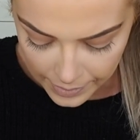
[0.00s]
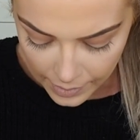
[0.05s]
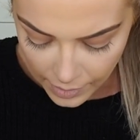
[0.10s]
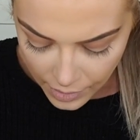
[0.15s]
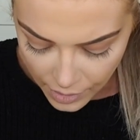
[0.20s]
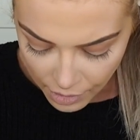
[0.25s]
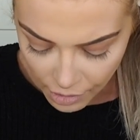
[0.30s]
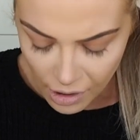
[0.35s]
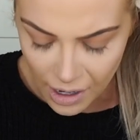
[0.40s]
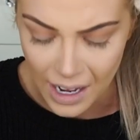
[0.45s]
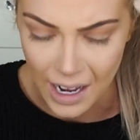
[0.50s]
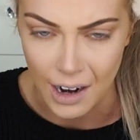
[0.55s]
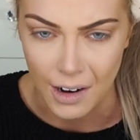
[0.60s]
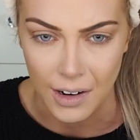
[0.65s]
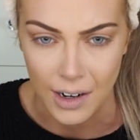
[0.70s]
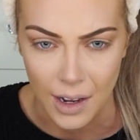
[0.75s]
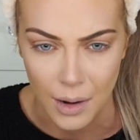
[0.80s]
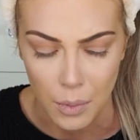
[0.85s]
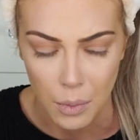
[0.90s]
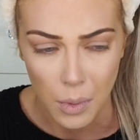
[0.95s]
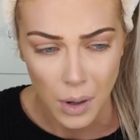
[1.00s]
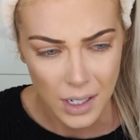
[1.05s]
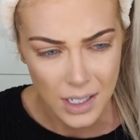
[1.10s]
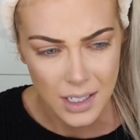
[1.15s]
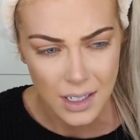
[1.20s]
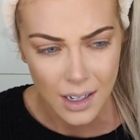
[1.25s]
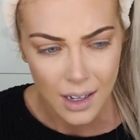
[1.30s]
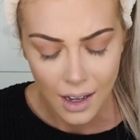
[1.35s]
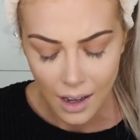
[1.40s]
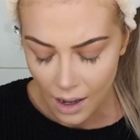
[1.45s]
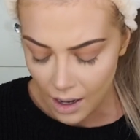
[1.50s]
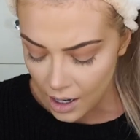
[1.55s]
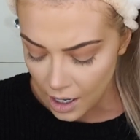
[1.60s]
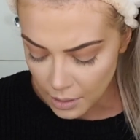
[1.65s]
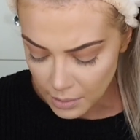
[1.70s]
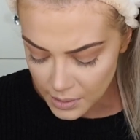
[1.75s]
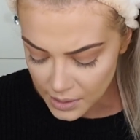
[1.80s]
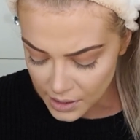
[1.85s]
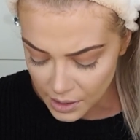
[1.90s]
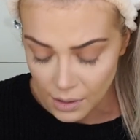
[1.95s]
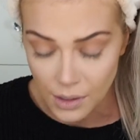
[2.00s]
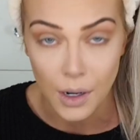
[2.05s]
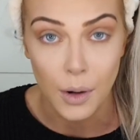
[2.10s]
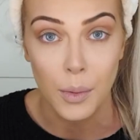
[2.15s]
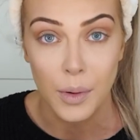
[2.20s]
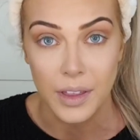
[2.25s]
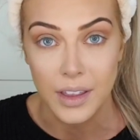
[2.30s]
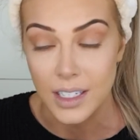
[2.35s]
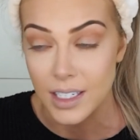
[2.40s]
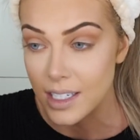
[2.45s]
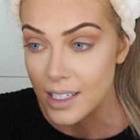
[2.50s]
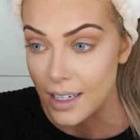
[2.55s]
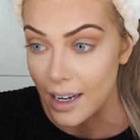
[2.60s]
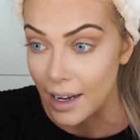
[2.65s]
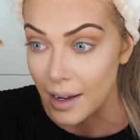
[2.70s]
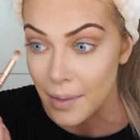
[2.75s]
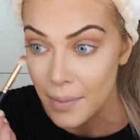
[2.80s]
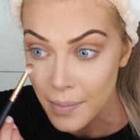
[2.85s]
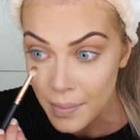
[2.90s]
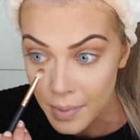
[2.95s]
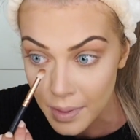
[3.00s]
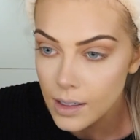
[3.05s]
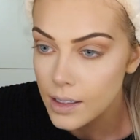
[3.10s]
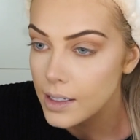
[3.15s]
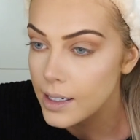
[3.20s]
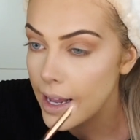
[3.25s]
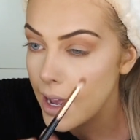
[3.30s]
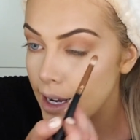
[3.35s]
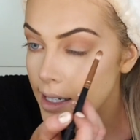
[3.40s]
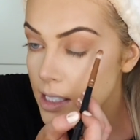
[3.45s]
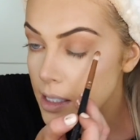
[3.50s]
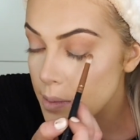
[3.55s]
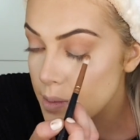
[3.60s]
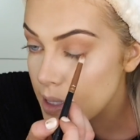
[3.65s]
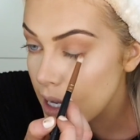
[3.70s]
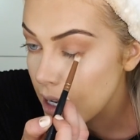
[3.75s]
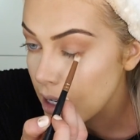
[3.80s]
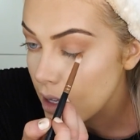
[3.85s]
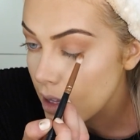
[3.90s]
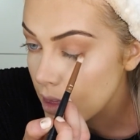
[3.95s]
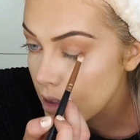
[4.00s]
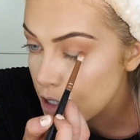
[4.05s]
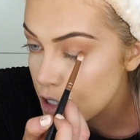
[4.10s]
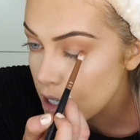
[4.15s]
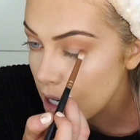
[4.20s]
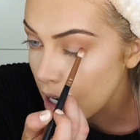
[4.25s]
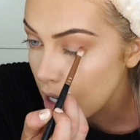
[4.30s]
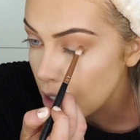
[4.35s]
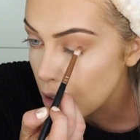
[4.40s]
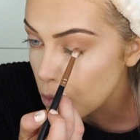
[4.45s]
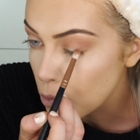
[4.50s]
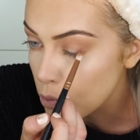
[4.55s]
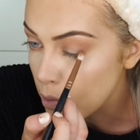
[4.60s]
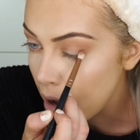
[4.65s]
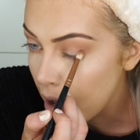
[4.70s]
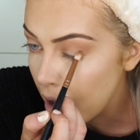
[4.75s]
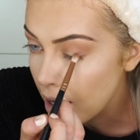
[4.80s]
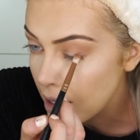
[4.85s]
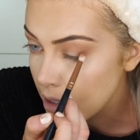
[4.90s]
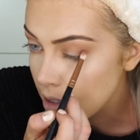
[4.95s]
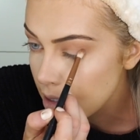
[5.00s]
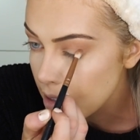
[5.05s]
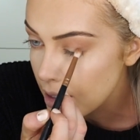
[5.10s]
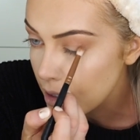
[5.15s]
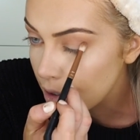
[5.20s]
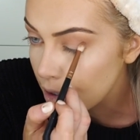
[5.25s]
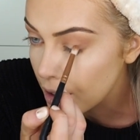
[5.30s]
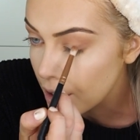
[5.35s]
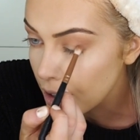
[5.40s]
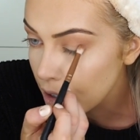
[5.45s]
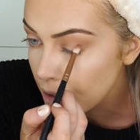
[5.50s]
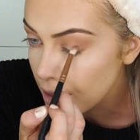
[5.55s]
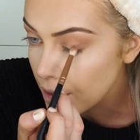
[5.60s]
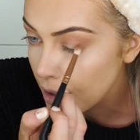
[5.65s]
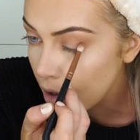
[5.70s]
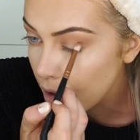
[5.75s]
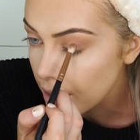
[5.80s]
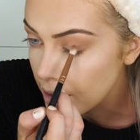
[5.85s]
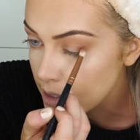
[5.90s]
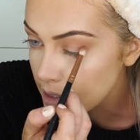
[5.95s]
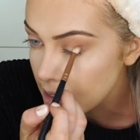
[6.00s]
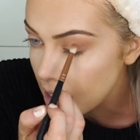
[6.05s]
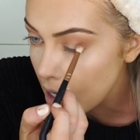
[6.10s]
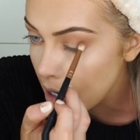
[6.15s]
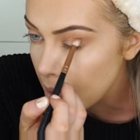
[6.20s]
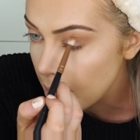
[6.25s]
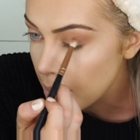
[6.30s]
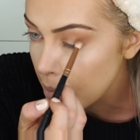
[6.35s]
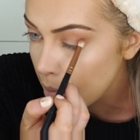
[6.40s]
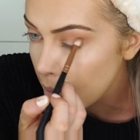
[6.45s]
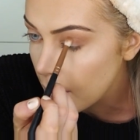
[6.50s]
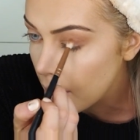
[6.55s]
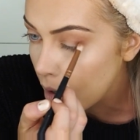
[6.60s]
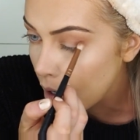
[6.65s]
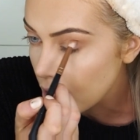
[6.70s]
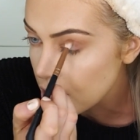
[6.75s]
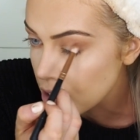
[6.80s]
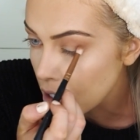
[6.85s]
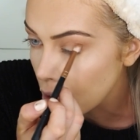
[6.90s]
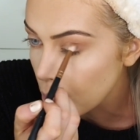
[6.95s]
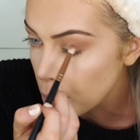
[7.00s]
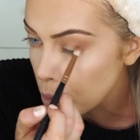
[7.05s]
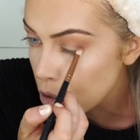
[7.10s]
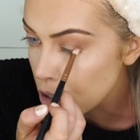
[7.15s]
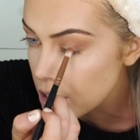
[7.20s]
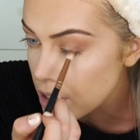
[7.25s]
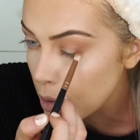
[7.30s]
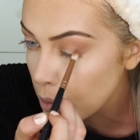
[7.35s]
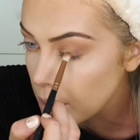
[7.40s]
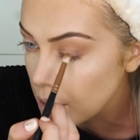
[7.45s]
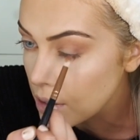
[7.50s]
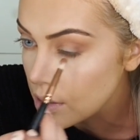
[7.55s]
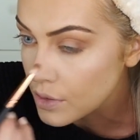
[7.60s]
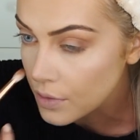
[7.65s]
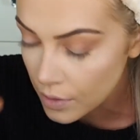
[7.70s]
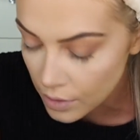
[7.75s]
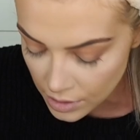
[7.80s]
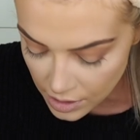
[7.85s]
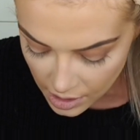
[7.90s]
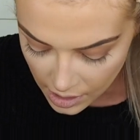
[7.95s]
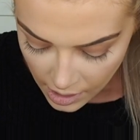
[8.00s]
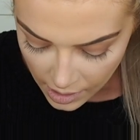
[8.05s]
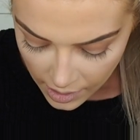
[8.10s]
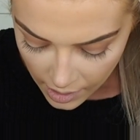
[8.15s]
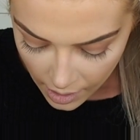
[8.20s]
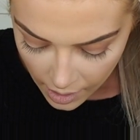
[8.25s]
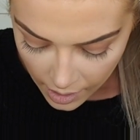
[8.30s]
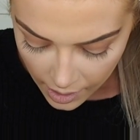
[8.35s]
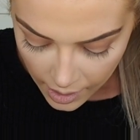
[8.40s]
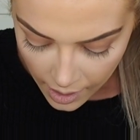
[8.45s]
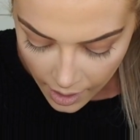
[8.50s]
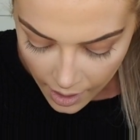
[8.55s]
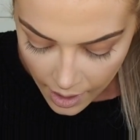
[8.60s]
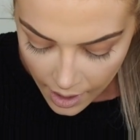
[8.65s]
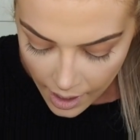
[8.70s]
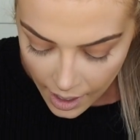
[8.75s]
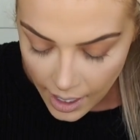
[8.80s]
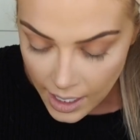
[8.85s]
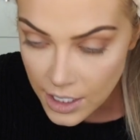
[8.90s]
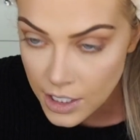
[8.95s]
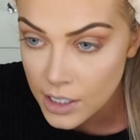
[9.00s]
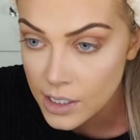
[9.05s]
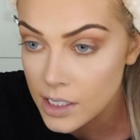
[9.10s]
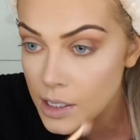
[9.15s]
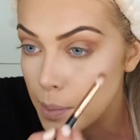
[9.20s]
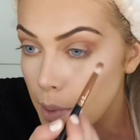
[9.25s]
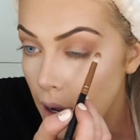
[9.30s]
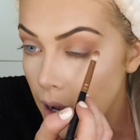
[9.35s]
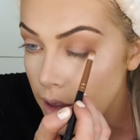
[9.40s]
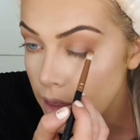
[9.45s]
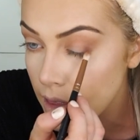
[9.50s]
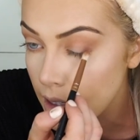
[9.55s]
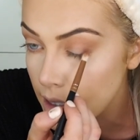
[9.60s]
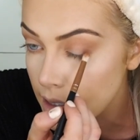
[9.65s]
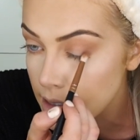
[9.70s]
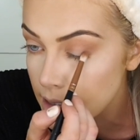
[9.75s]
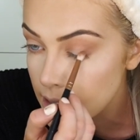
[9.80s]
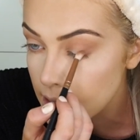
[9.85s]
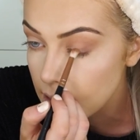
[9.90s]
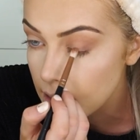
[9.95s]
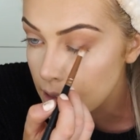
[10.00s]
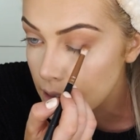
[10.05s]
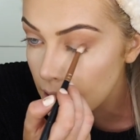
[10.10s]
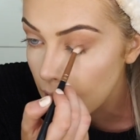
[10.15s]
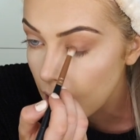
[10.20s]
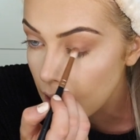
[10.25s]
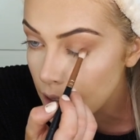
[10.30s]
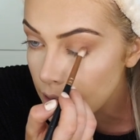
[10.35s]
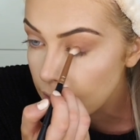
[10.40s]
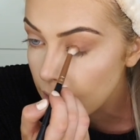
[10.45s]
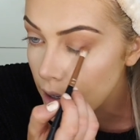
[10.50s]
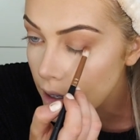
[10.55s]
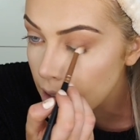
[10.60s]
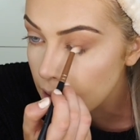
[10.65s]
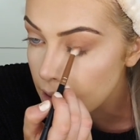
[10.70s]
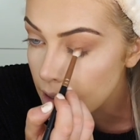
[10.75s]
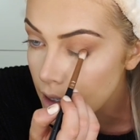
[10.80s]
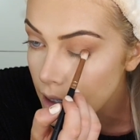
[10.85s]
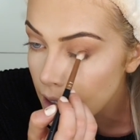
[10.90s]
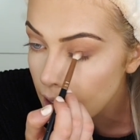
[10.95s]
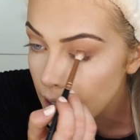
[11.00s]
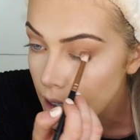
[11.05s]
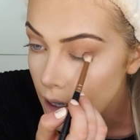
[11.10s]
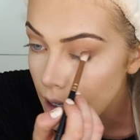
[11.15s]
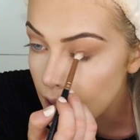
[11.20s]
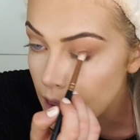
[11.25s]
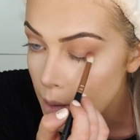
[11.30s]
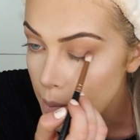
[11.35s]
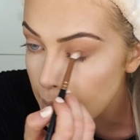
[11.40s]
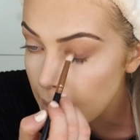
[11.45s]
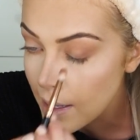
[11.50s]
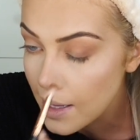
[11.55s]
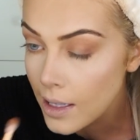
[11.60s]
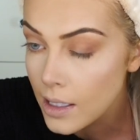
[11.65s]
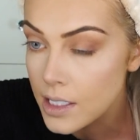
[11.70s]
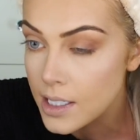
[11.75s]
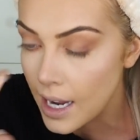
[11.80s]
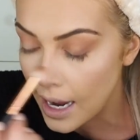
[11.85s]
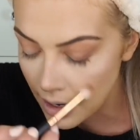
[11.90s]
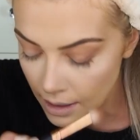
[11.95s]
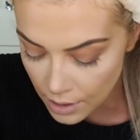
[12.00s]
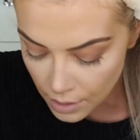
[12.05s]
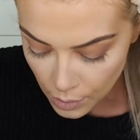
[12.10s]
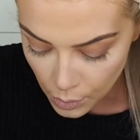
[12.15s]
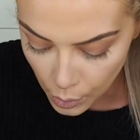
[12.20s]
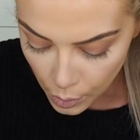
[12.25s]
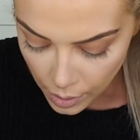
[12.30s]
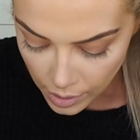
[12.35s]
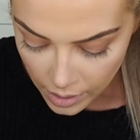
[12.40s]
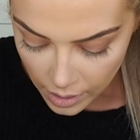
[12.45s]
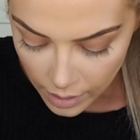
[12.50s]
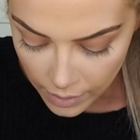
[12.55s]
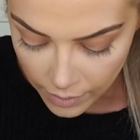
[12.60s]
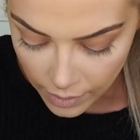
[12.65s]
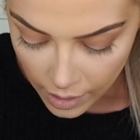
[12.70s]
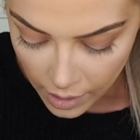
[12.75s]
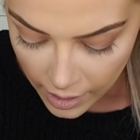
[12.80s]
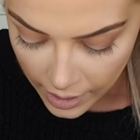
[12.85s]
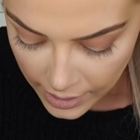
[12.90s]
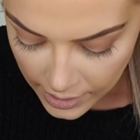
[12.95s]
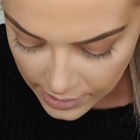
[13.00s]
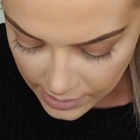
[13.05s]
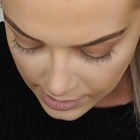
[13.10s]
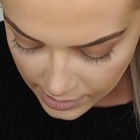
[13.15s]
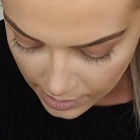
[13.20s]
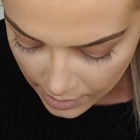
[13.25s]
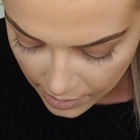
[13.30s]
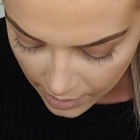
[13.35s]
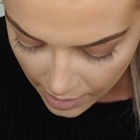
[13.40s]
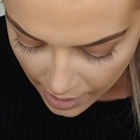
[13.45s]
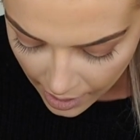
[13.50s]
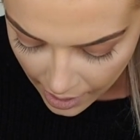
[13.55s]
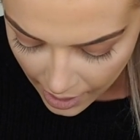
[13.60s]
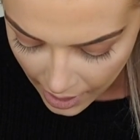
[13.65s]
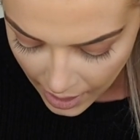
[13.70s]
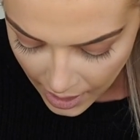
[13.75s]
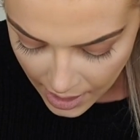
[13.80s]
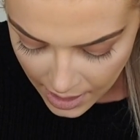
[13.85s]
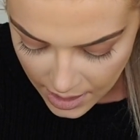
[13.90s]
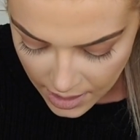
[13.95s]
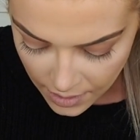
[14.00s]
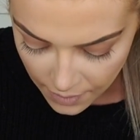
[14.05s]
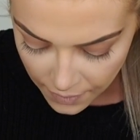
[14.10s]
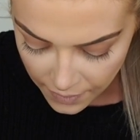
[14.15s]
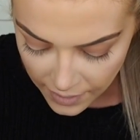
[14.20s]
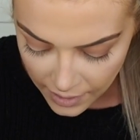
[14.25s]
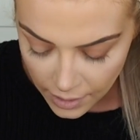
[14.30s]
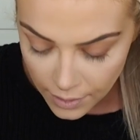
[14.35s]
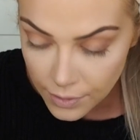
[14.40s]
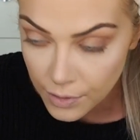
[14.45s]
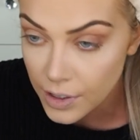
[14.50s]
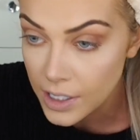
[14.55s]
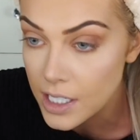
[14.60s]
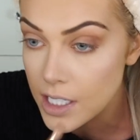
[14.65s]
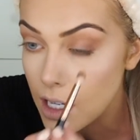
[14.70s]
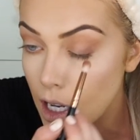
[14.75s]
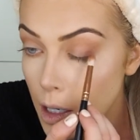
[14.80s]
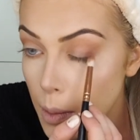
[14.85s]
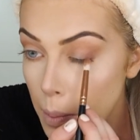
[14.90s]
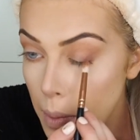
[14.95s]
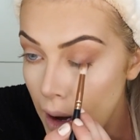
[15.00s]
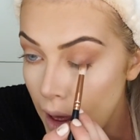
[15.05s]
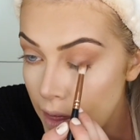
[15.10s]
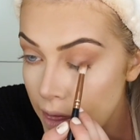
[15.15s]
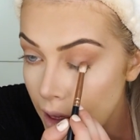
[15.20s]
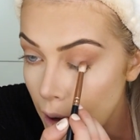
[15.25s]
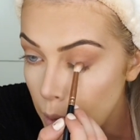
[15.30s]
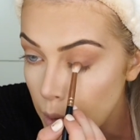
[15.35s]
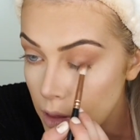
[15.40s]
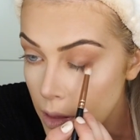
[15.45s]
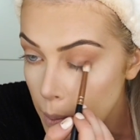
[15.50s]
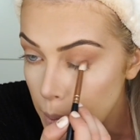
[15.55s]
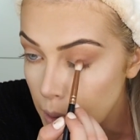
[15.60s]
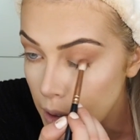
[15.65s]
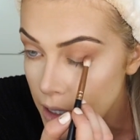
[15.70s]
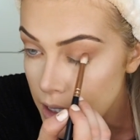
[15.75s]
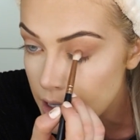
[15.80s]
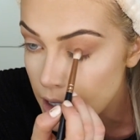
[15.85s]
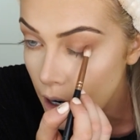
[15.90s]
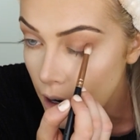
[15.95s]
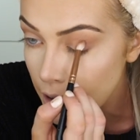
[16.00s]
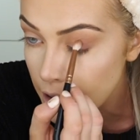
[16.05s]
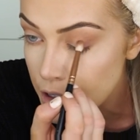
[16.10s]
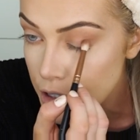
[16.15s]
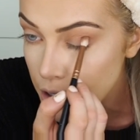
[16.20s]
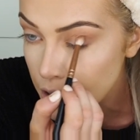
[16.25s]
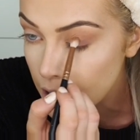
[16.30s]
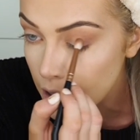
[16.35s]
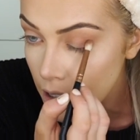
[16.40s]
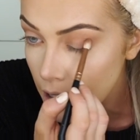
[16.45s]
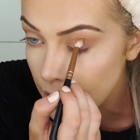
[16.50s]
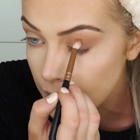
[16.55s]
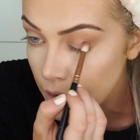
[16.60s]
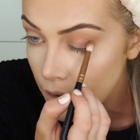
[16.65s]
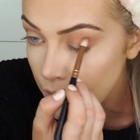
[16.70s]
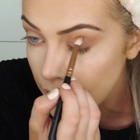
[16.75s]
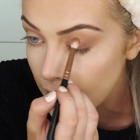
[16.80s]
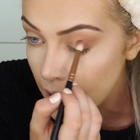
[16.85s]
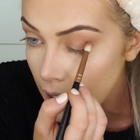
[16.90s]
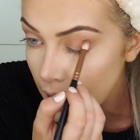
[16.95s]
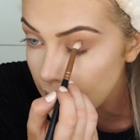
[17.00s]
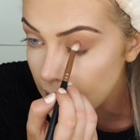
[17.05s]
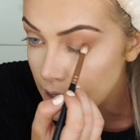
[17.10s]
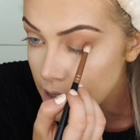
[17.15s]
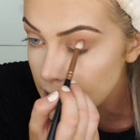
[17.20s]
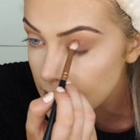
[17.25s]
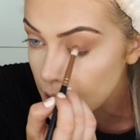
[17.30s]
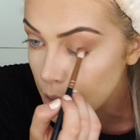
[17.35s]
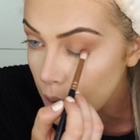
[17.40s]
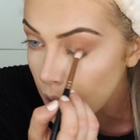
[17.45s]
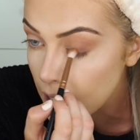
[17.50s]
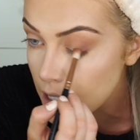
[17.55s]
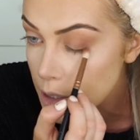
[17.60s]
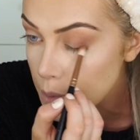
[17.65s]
area. What? I'm so not with it today. Next I'm taking the shade Red Earth on the same eyeshadow brush that we use for underneath the eye, and just applying this kind of like in the middle to outer corner of our eyes. And feel free to kind of blend that with the burnt orange colour if you feel like it's too hard